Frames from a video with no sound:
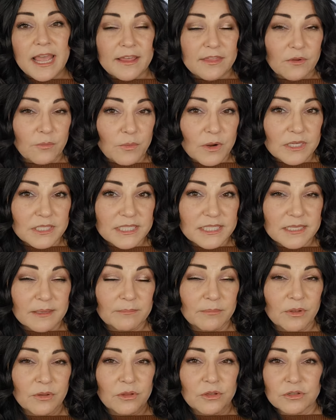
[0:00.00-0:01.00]
and the one
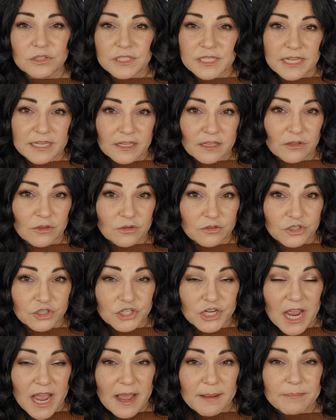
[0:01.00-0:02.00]
symbol looks like a little
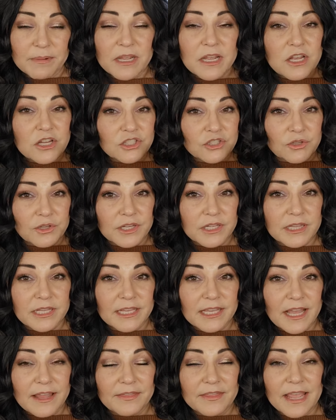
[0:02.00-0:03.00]
shop. So you
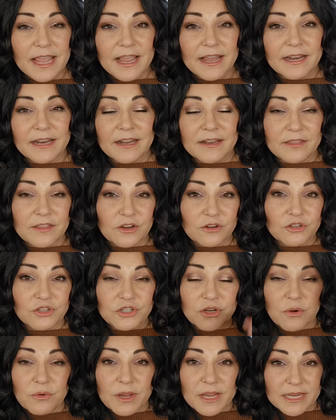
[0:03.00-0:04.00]
click on that and their
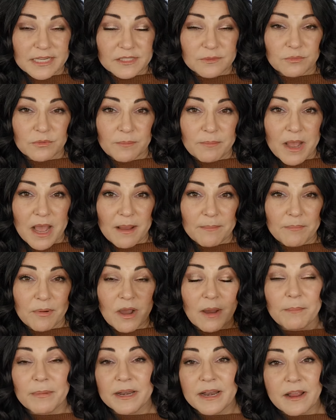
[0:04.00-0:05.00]
showcase will pop
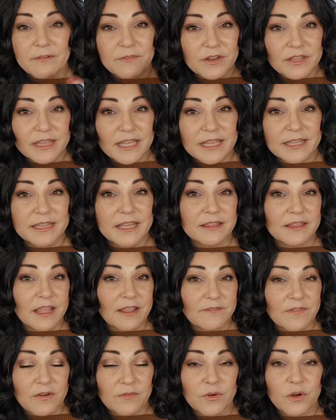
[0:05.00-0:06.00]
up and everything that
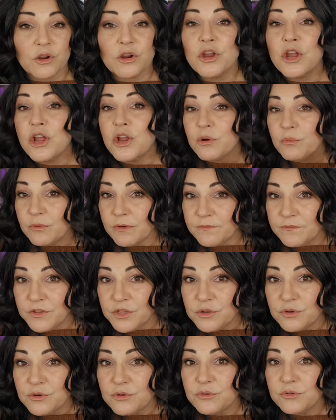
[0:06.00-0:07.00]
they've ever
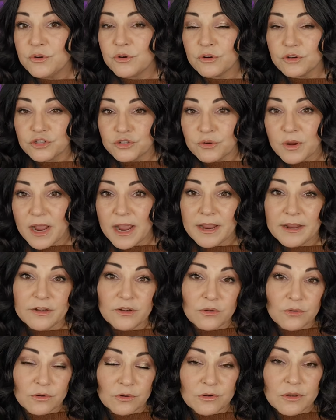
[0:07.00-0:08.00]
reviewed or
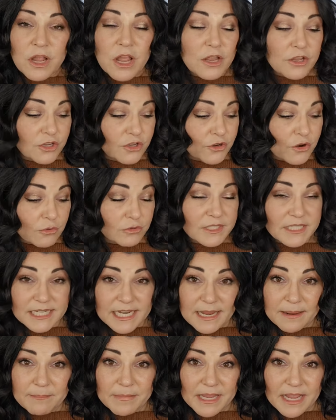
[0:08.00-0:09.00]
tried or, you know,
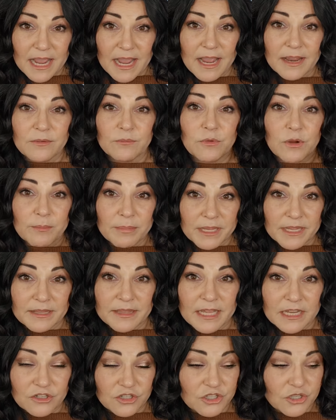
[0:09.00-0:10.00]
stand behind will be in
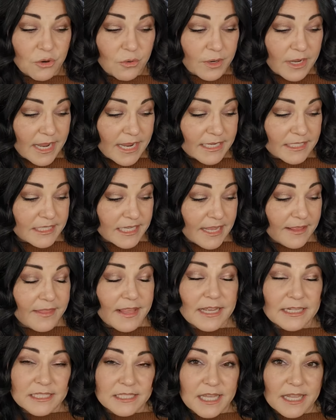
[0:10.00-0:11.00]
that showcase. And
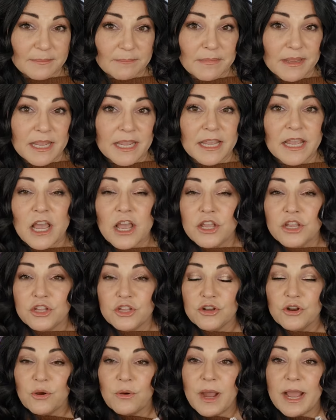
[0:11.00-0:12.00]
that's like me.
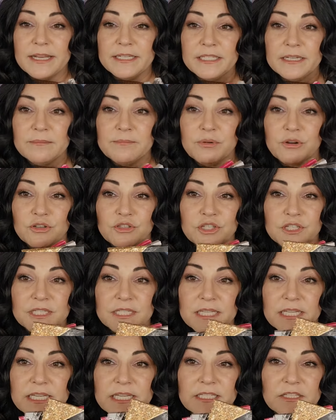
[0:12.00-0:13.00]
You know, I did purchase
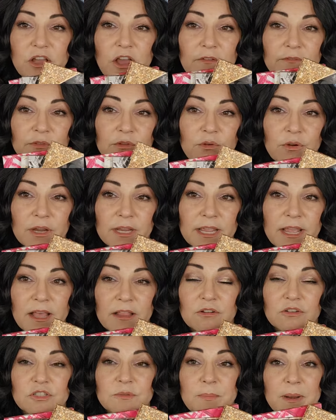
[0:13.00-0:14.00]
these off Laura
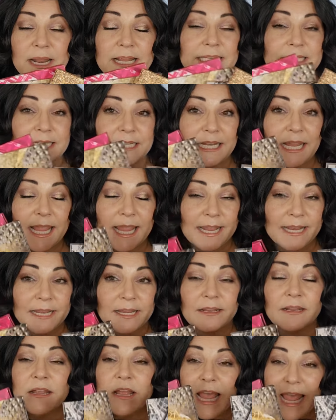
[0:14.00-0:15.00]
Geller's, but I did
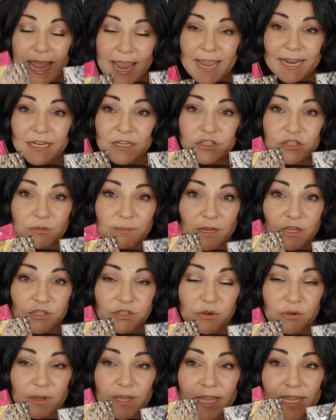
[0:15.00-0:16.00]
add it to my
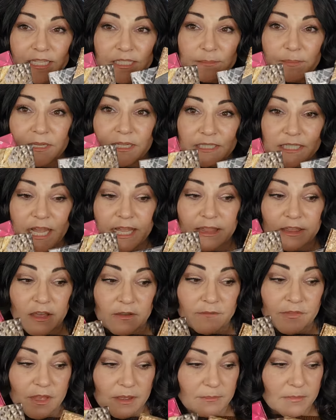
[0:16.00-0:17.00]
showcase because I
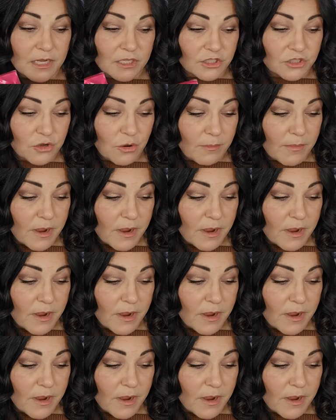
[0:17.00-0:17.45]
love them so